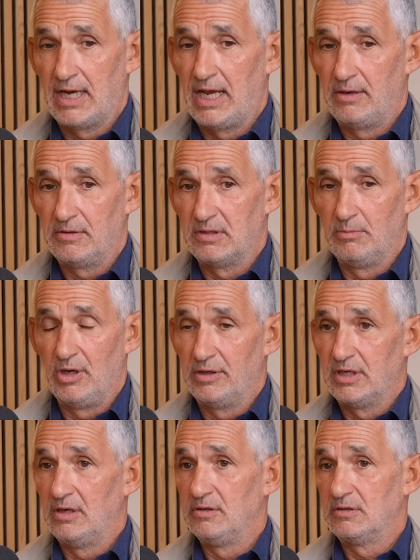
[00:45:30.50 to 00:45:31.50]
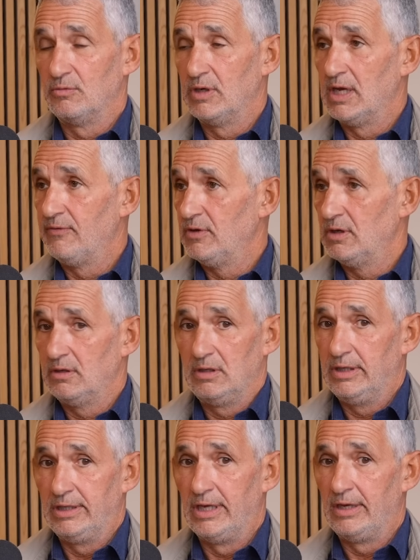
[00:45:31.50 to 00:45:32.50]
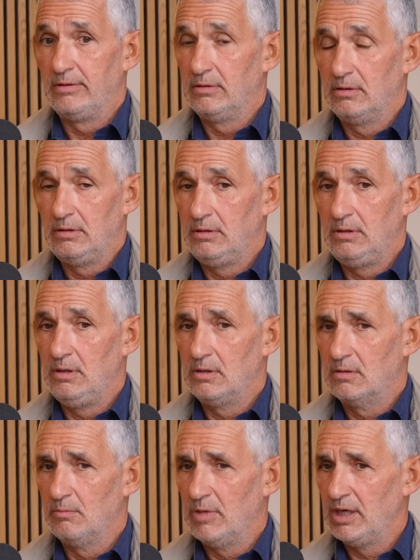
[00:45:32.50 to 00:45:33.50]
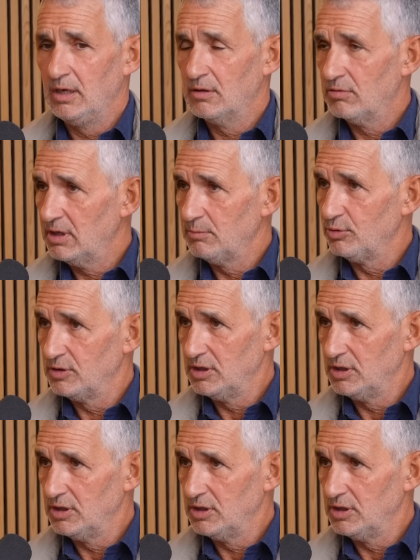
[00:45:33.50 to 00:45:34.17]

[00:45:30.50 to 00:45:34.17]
can of tomatoes or whatever, you know, you can make incredible